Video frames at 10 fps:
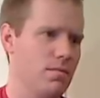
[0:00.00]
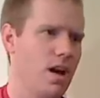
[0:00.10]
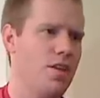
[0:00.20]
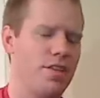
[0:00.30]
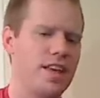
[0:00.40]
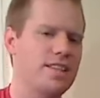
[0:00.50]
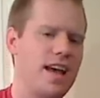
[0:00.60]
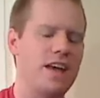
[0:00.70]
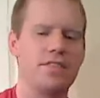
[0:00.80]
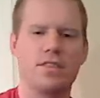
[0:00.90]
other things I
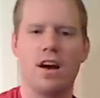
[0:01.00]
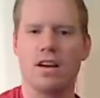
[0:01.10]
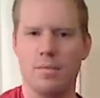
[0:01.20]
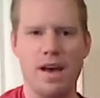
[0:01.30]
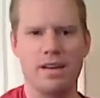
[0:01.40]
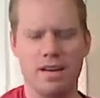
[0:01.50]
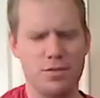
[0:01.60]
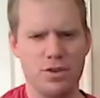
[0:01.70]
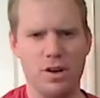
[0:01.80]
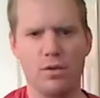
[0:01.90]
have to talk about, and I'm
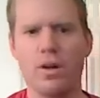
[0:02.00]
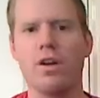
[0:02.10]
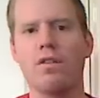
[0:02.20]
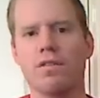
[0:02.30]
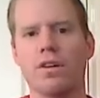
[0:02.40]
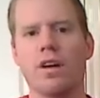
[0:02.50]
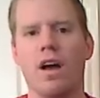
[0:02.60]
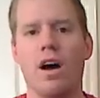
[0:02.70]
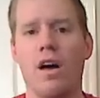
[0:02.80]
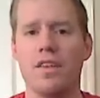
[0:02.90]
sure I'll run over
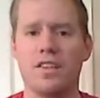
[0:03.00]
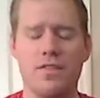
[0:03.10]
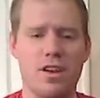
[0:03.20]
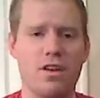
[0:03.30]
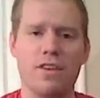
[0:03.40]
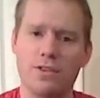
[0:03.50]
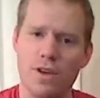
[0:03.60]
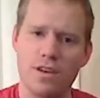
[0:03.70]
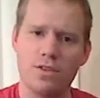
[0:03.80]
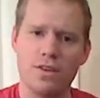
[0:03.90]
on this video if I
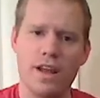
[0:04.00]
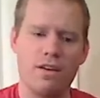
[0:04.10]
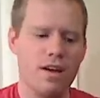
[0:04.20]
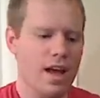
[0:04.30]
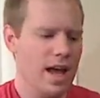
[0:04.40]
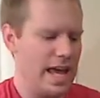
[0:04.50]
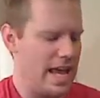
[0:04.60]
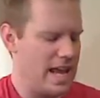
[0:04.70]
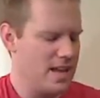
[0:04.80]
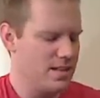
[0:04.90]
try to do it now.
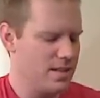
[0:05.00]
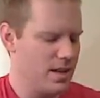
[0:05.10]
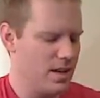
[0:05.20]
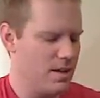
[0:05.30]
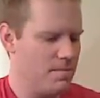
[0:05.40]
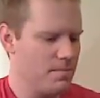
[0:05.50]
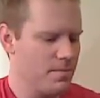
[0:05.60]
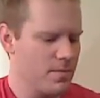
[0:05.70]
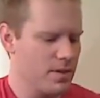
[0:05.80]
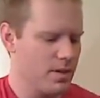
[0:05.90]
And
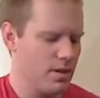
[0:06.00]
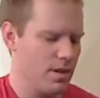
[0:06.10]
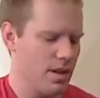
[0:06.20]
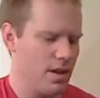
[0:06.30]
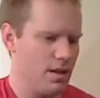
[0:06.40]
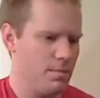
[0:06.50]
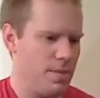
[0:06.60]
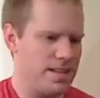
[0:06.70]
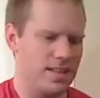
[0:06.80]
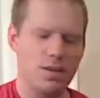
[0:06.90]

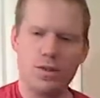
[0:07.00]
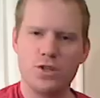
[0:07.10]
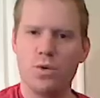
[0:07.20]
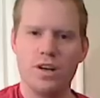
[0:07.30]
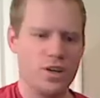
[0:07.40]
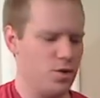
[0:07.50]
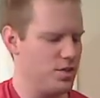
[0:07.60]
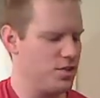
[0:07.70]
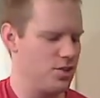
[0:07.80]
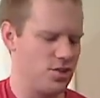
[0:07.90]
basically what you want to do
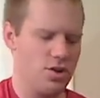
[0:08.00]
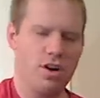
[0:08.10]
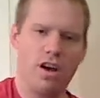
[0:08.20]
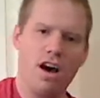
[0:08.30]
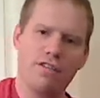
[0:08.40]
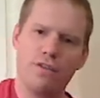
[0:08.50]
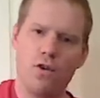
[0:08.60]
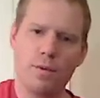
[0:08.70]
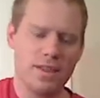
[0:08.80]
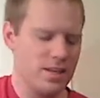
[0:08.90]
is start off
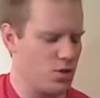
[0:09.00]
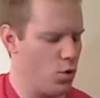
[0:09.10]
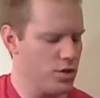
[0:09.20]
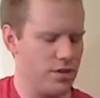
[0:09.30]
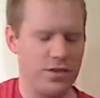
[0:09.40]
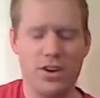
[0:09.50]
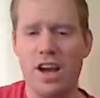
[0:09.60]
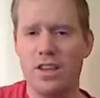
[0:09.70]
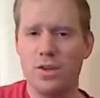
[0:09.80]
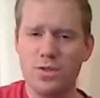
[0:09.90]
forming these chords. If you're
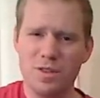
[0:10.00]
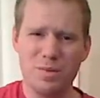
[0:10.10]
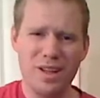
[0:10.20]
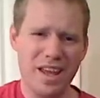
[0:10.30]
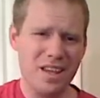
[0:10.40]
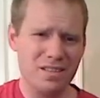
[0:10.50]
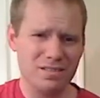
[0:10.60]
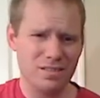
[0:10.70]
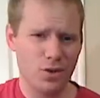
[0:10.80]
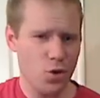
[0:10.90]
not used to playing
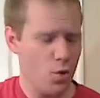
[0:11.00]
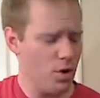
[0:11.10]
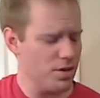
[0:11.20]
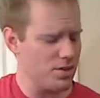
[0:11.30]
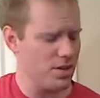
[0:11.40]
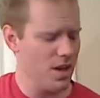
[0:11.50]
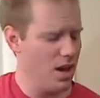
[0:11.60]
chords,